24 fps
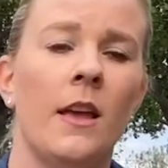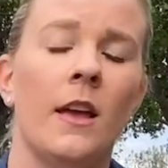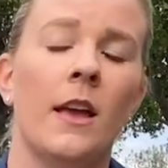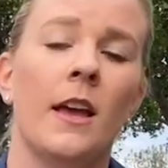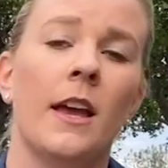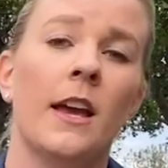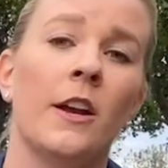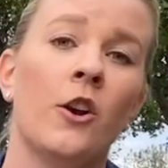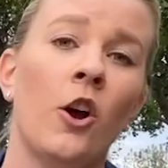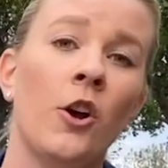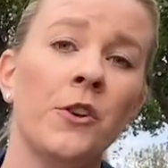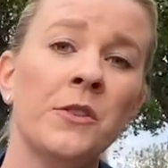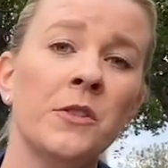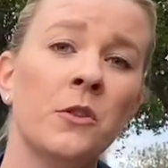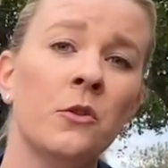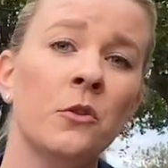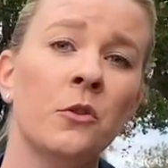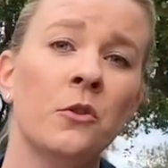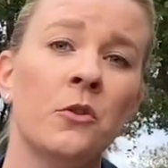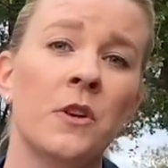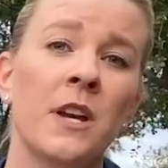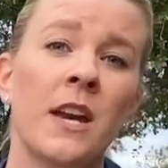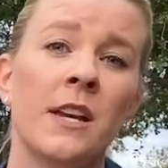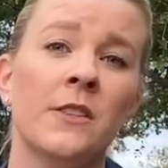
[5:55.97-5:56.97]
It also
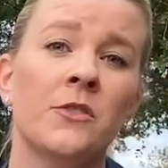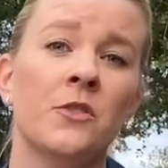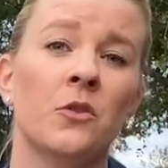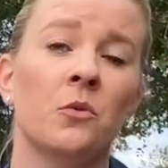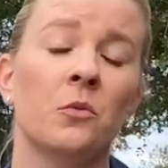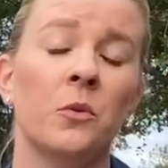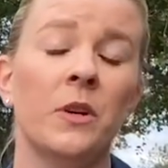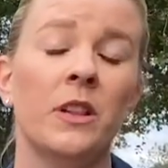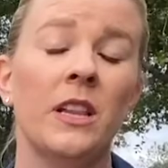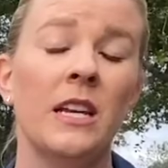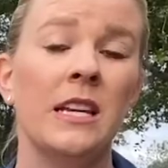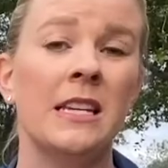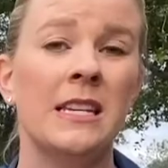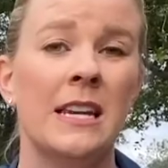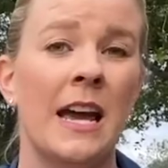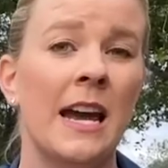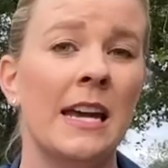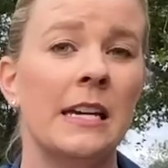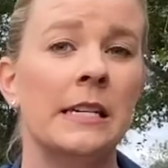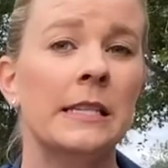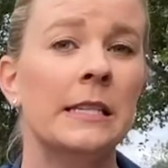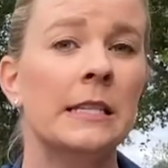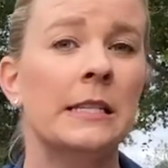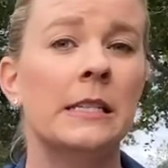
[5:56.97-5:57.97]
creates a really
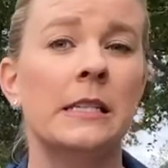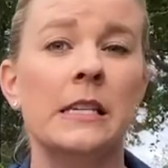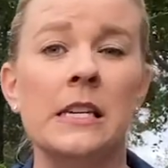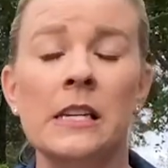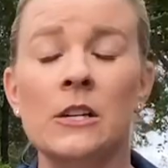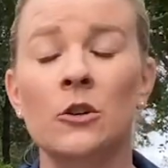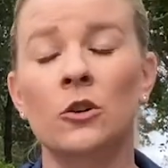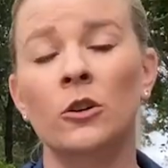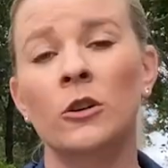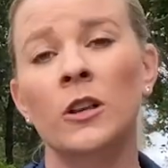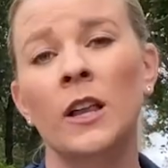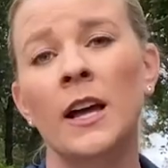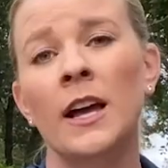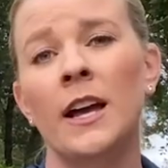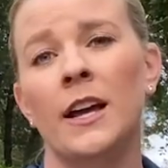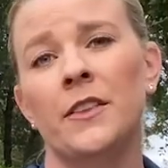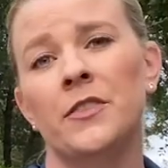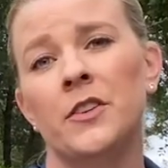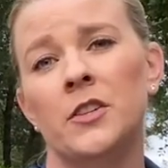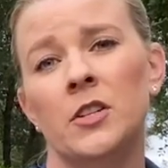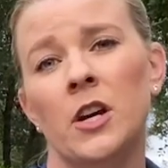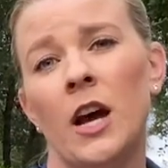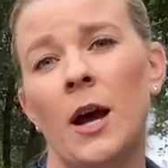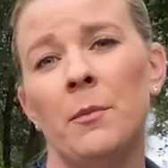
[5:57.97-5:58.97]
nice seal at
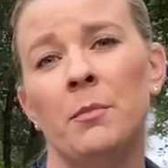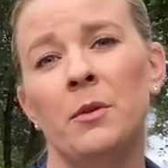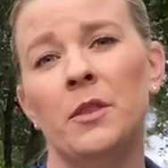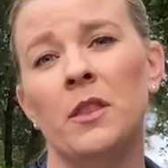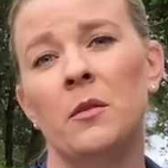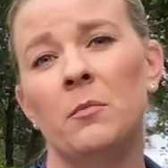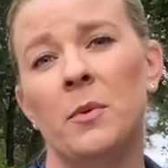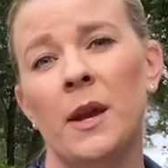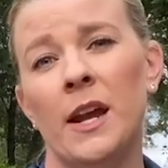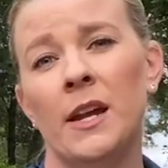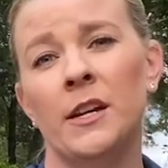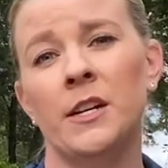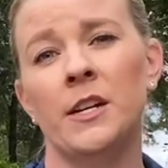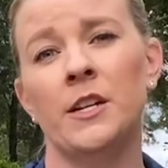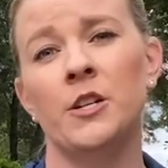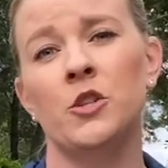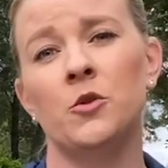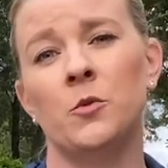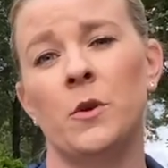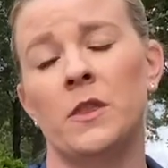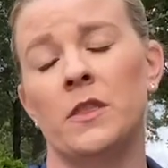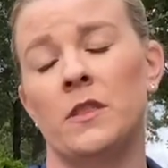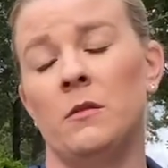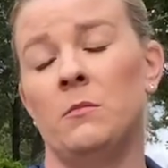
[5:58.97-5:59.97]
the top of the bandage
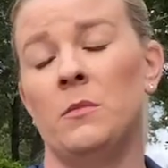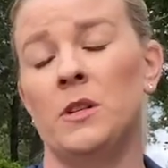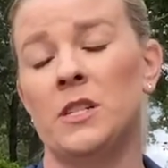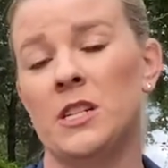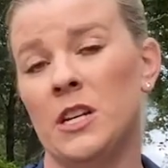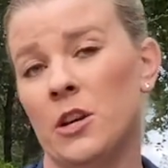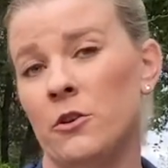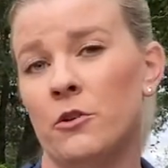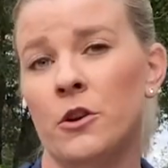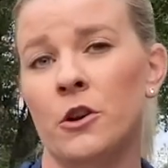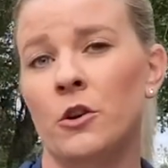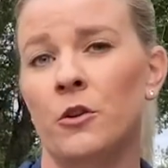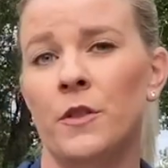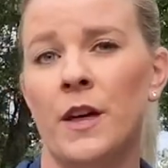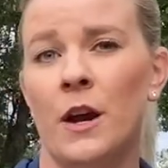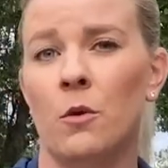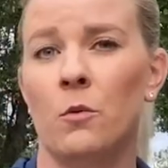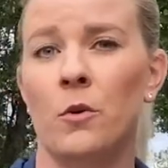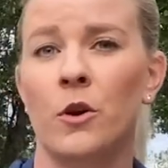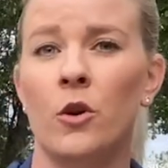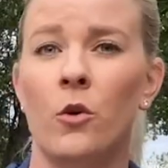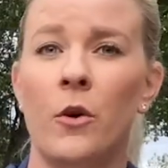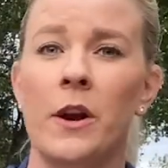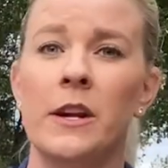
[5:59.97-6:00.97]
with the material that
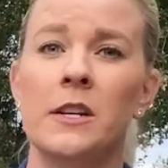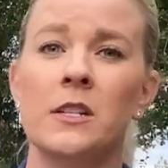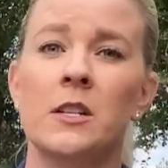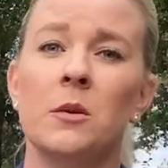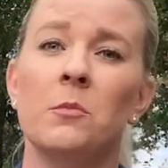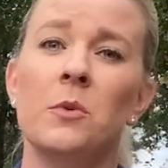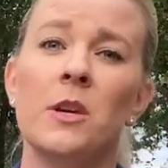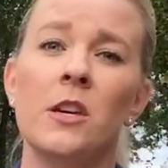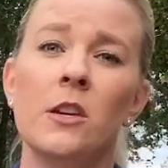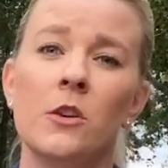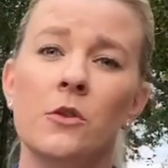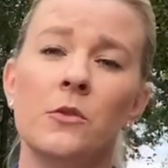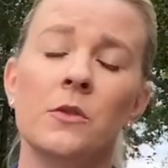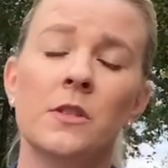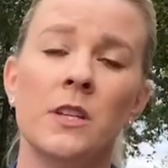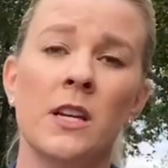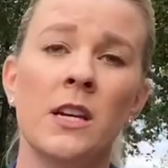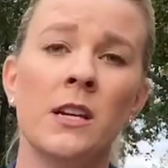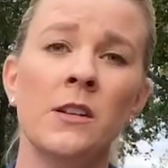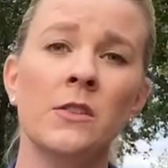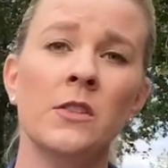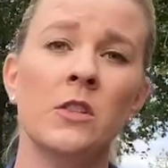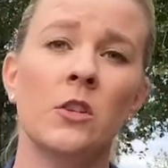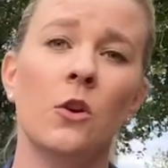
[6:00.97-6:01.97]
we're going to be
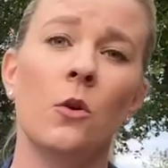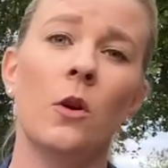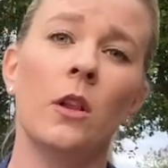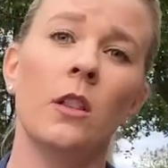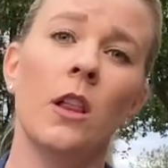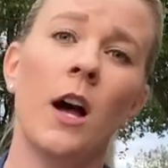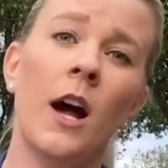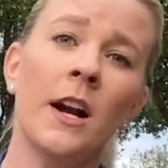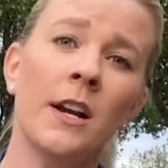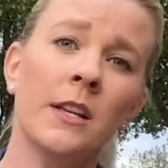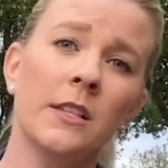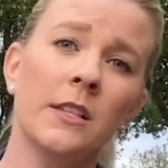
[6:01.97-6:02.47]
using. So a lot of